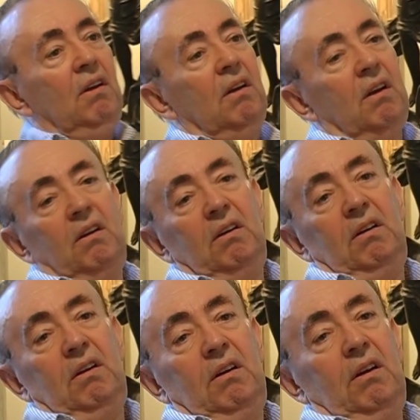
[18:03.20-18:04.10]

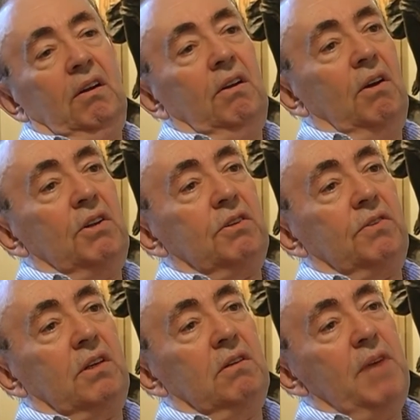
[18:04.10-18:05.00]
a knowledge of the
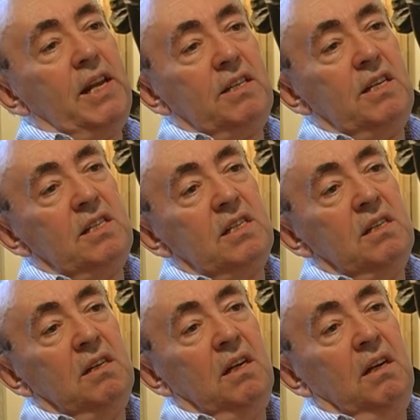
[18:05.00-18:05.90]
humanities.
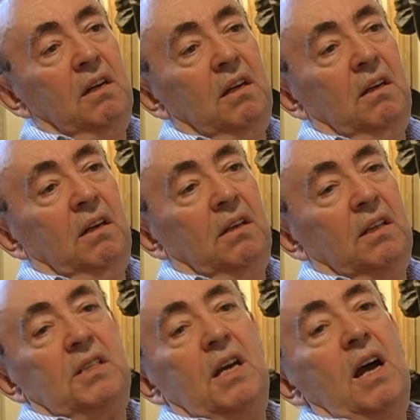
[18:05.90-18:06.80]
The
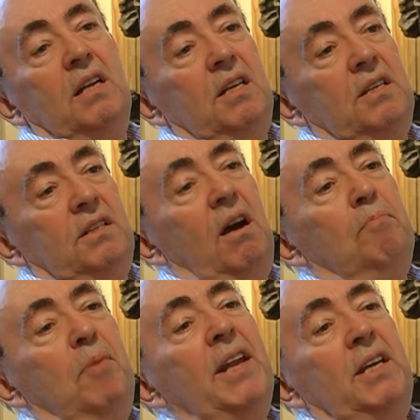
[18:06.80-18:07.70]
scientists are
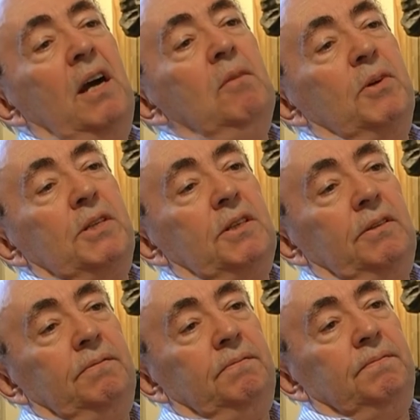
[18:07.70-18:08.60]
bloody hopeless.
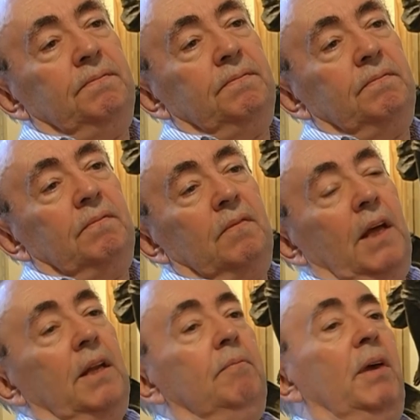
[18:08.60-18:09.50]

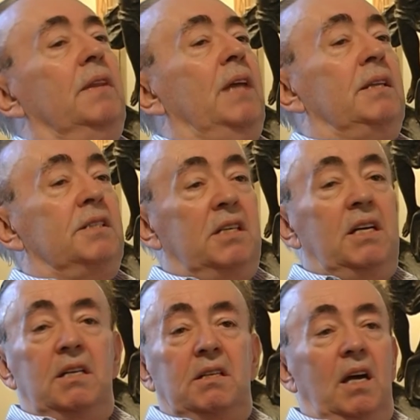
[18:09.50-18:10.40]
They see
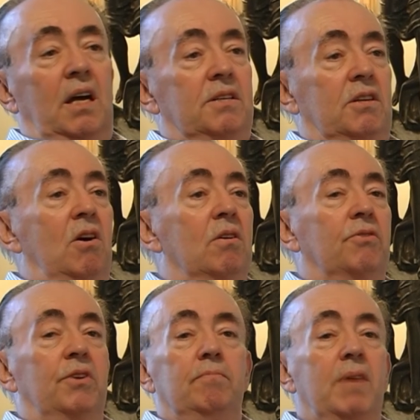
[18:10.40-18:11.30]
it as a
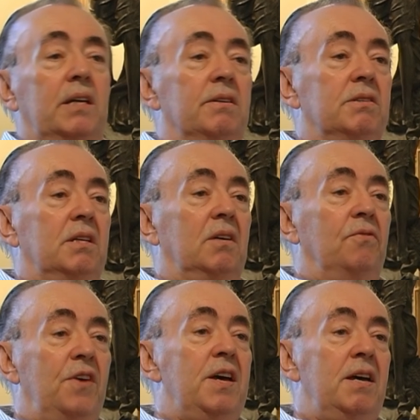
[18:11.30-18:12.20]
concrete mechanistic
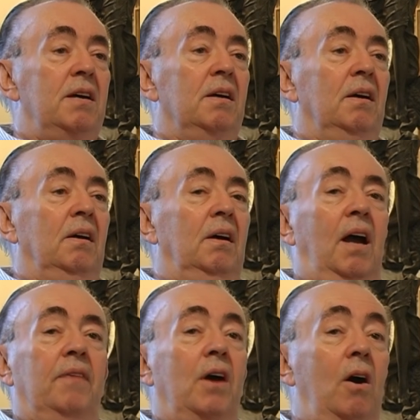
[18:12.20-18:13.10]
affair,
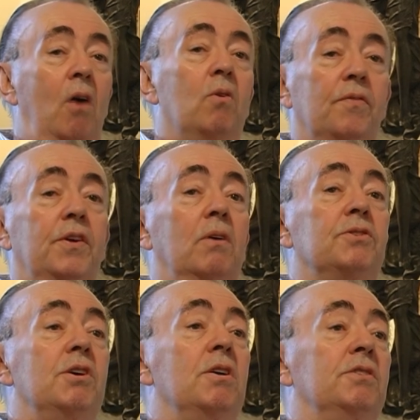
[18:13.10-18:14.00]
and the whole of the
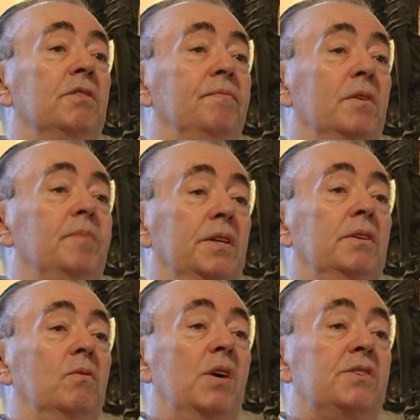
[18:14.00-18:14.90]
alternative movement in the
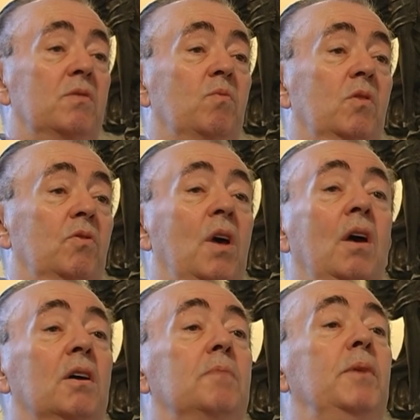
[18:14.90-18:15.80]
Western world
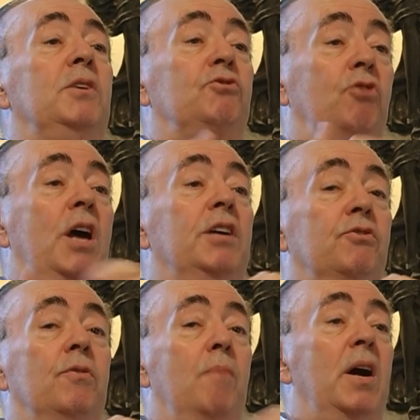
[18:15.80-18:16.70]
has been trying to
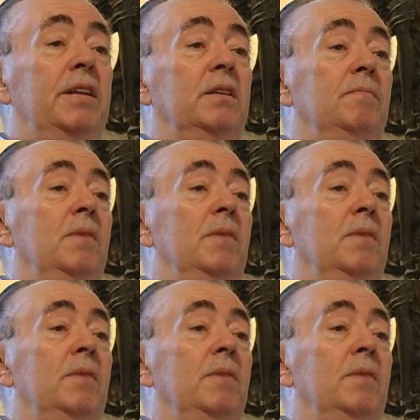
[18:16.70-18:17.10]
remind them